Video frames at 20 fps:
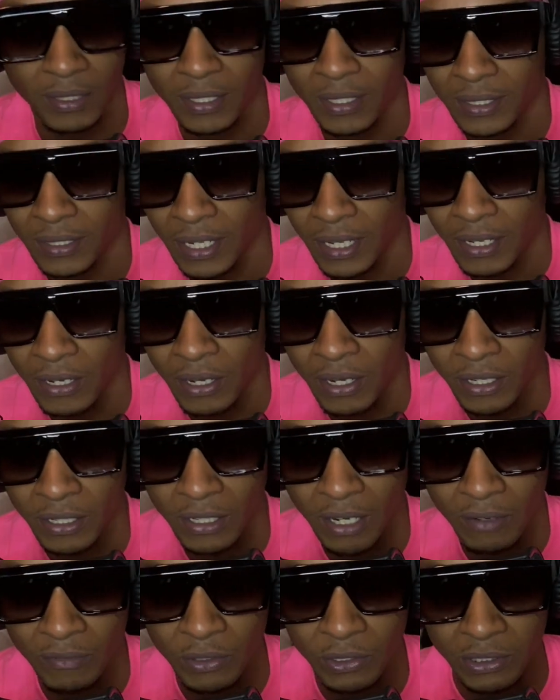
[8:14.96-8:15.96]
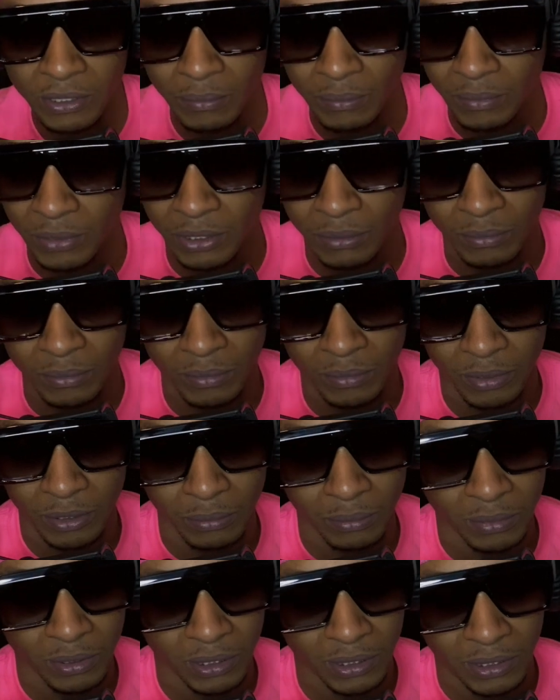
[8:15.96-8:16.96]
they uncovered some
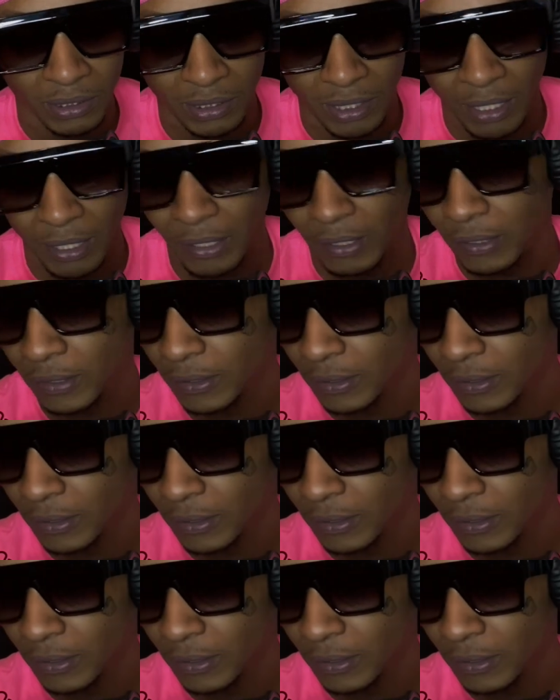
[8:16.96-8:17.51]
sick